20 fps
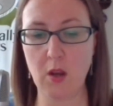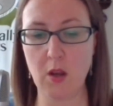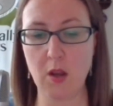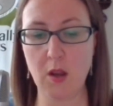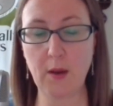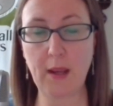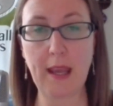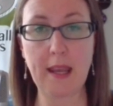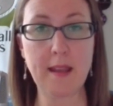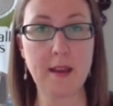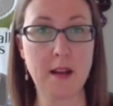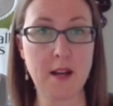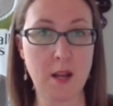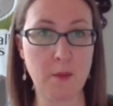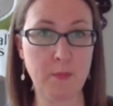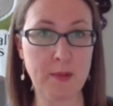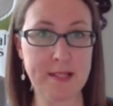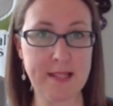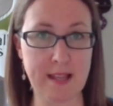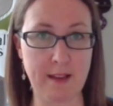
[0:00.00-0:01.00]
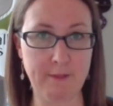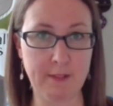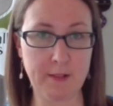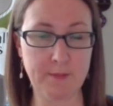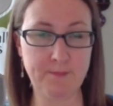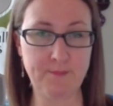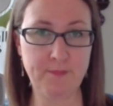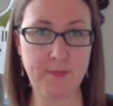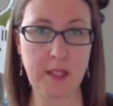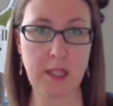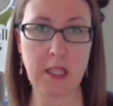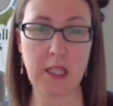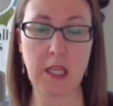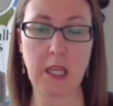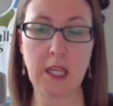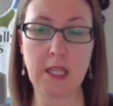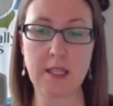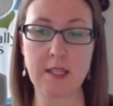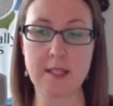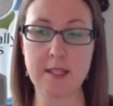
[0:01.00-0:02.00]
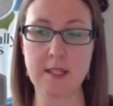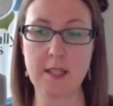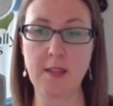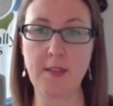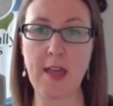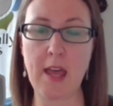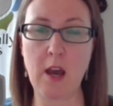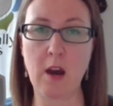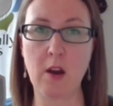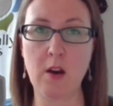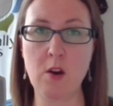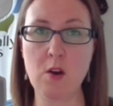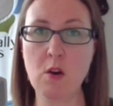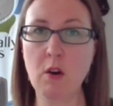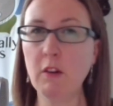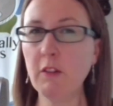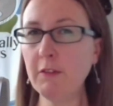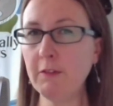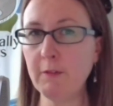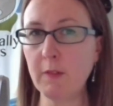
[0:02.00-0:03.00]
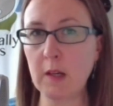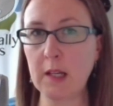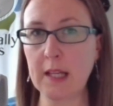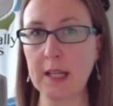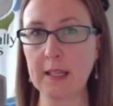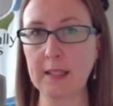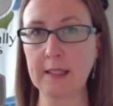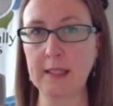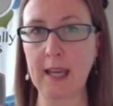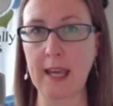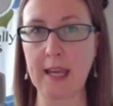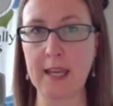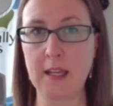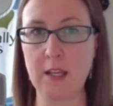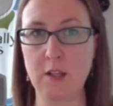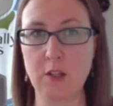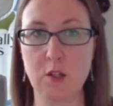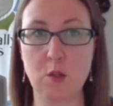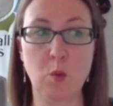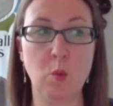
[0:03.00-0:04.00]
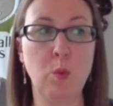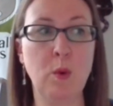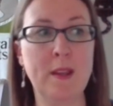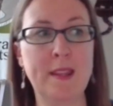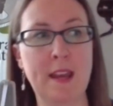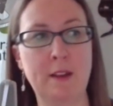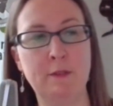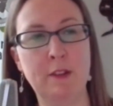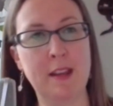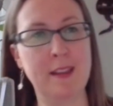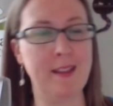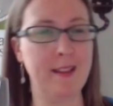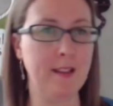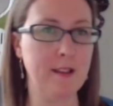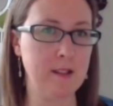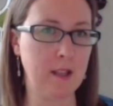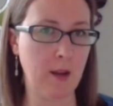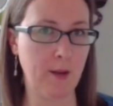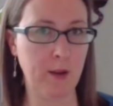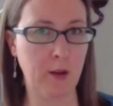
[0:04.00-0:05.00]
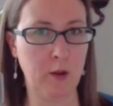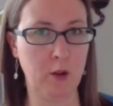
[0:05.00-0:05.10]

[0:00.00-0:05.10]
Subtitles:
Okay, number 7 is that they are not fully engaged with everything that's going on